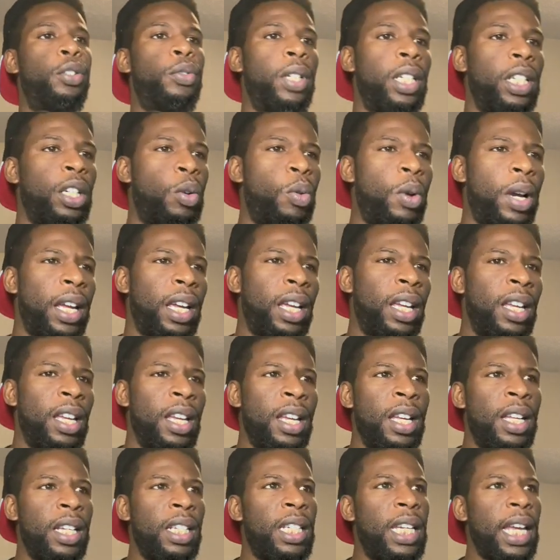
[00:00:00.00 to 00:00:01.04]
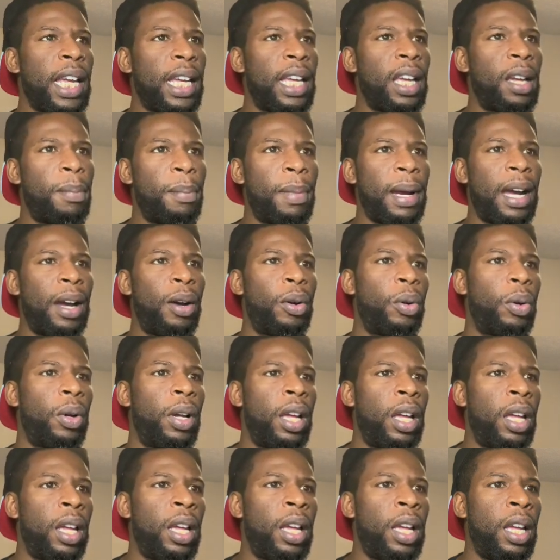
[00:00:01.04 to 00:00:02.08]
really quick. Check him out.
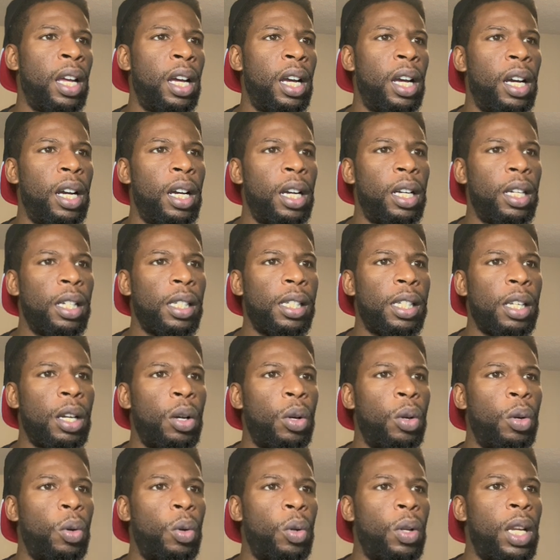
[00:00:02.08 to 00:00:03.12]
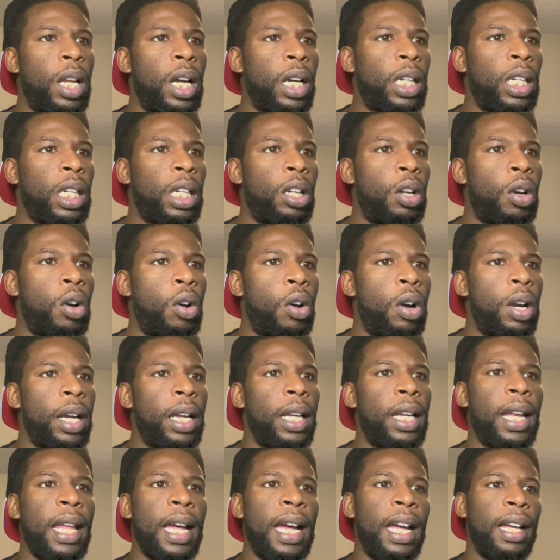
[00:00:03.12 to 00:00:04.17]
So Lucky Koi
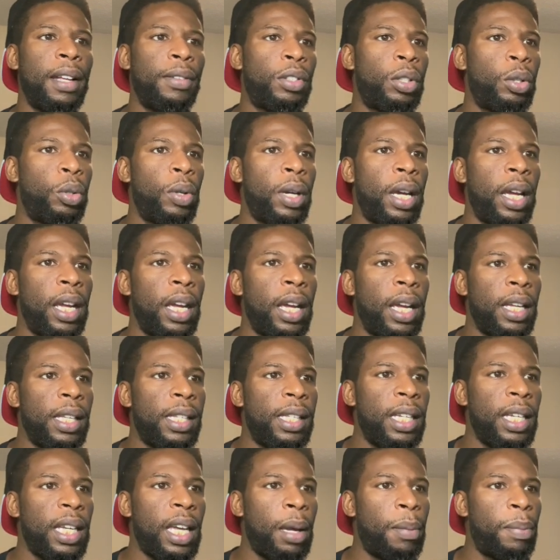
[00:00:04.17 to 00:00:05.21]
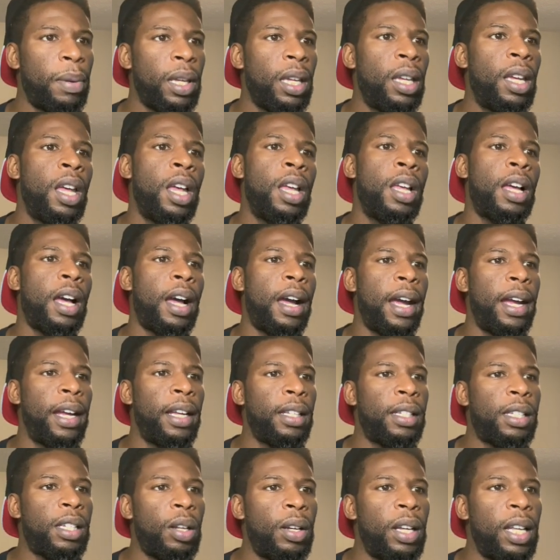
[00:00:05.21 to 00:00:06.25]
Live 2AA CKB. Alright,
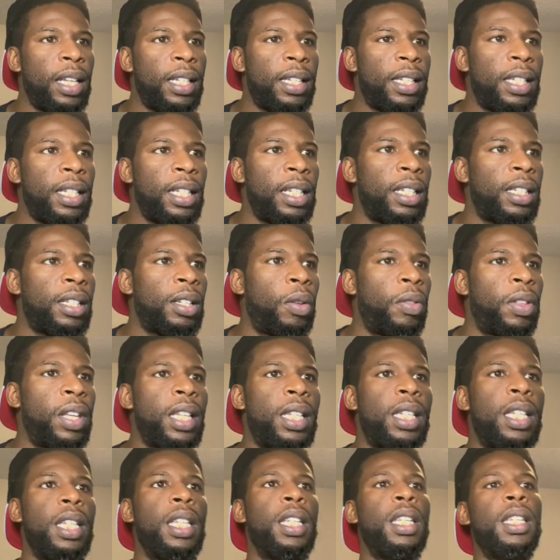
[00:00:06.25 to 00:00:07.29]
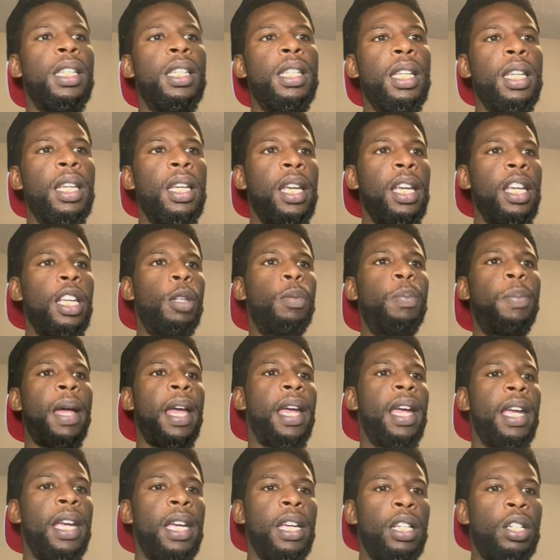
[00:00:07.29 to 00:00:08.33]
so let's see. So this is his
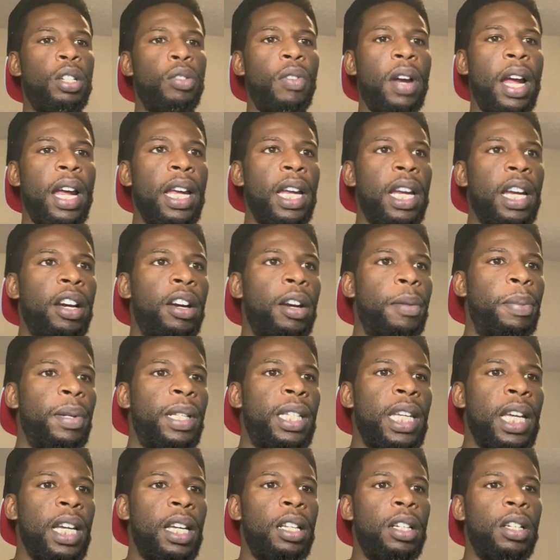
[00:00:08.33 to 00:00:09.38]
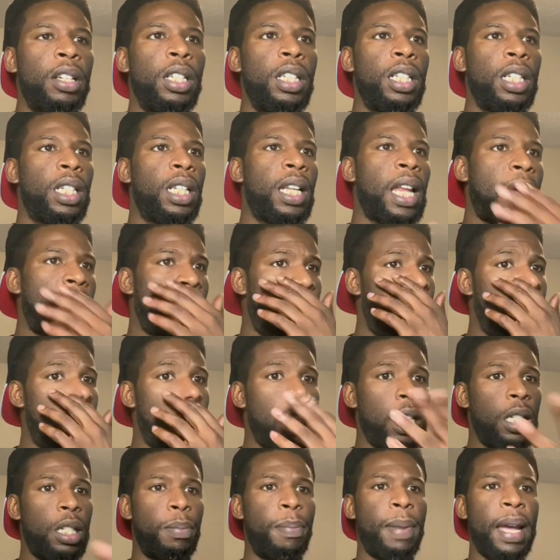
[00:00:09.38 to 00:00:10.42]
page right here in particular. Looks like
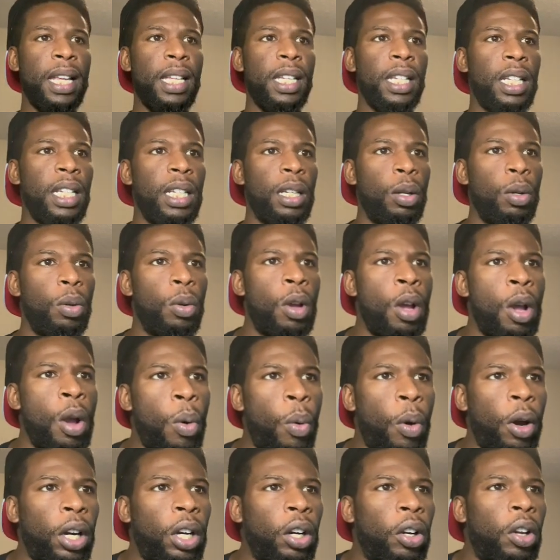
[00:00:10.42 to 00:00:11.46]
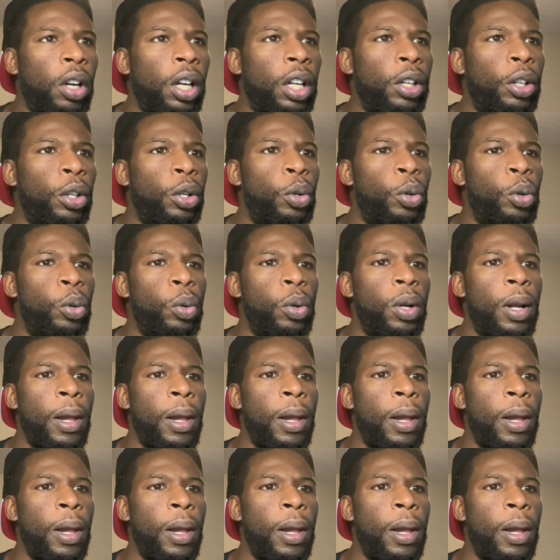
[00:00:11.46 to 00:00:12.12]
he's basically working on a new